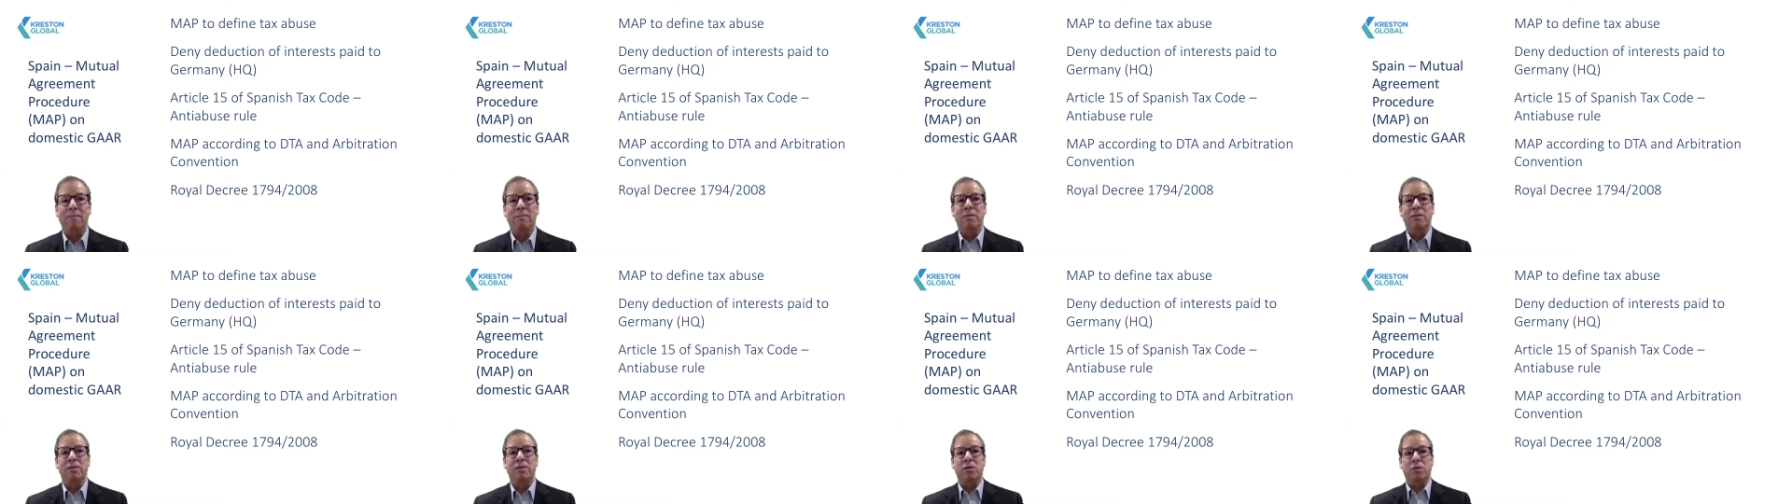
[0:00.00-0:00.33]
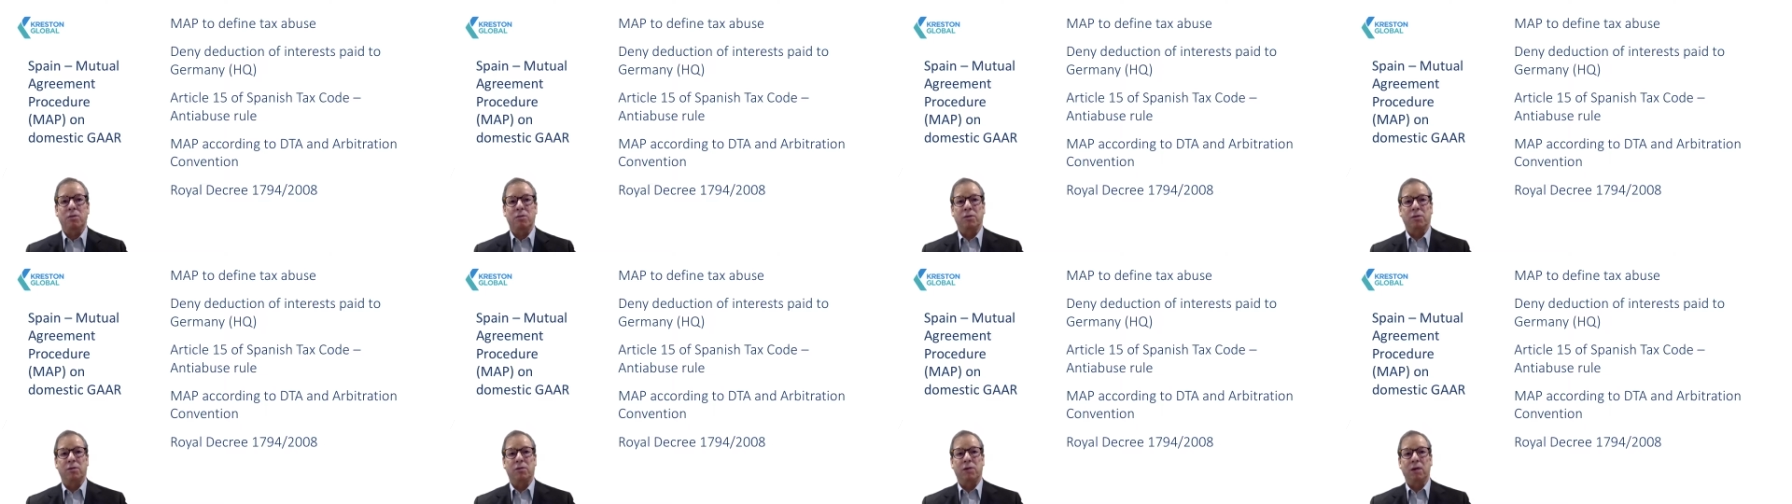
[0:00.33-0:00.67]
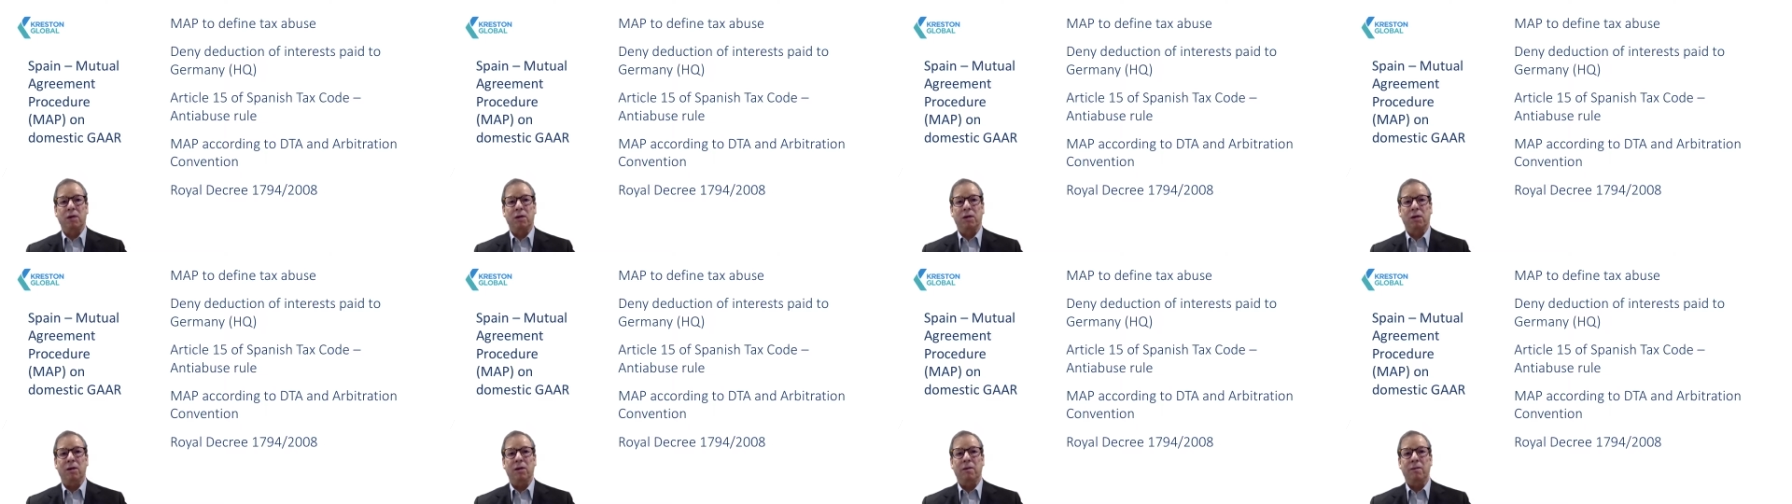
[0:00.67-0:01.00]

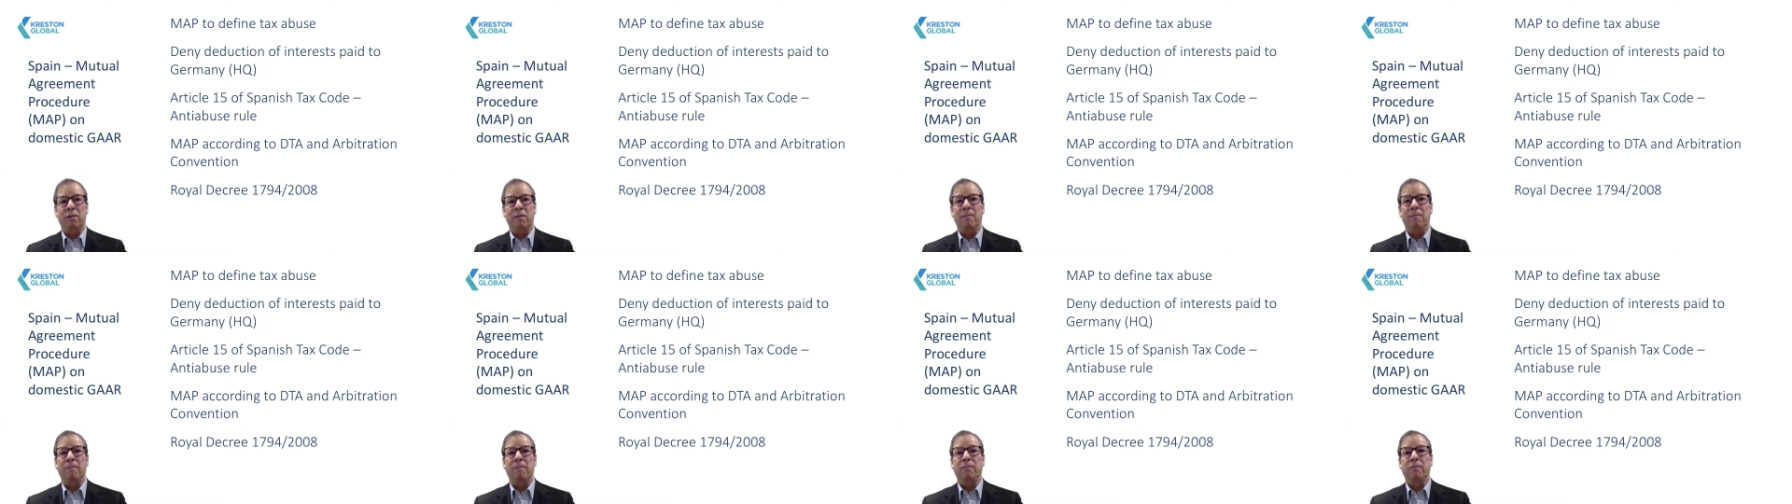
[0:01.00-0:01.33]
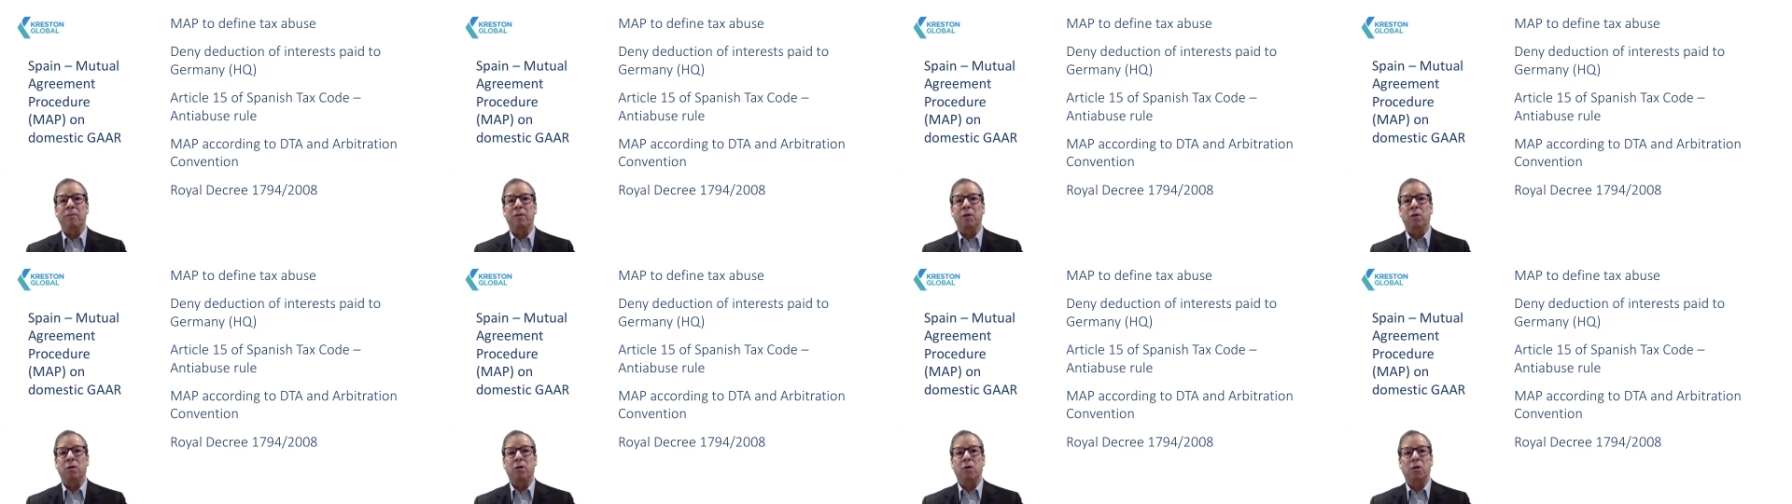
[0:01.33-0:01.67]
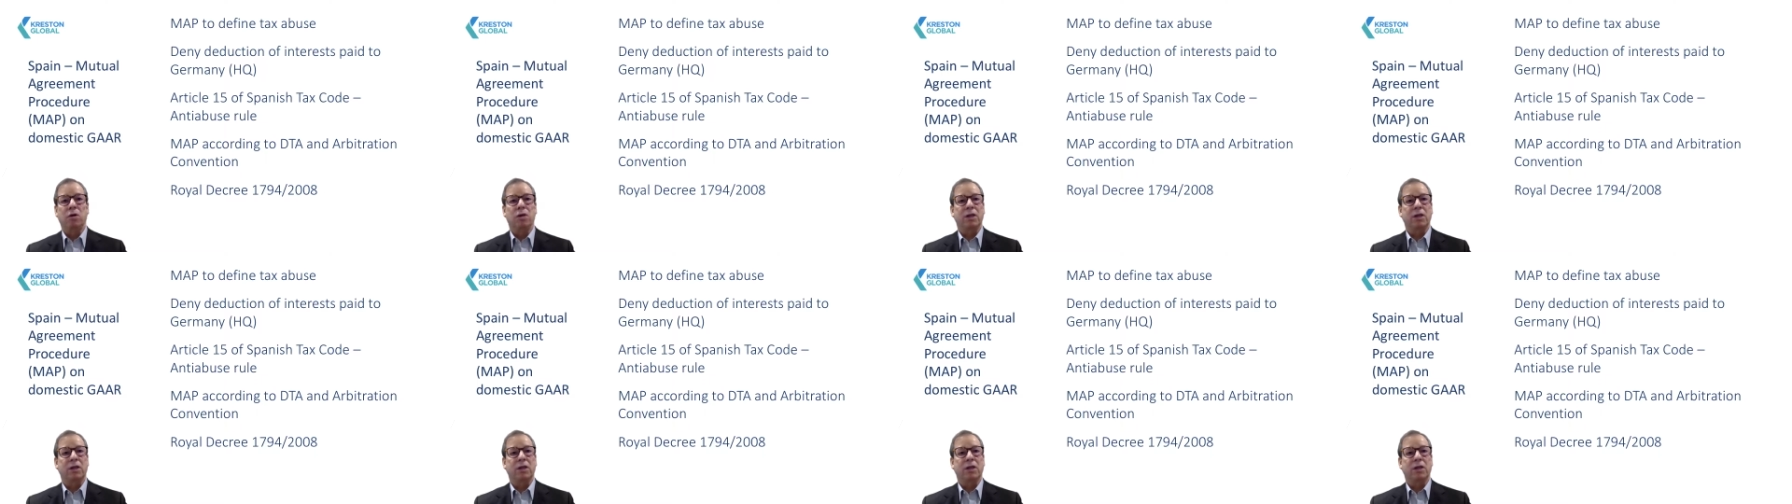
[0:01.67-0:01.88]
Subsequently, the court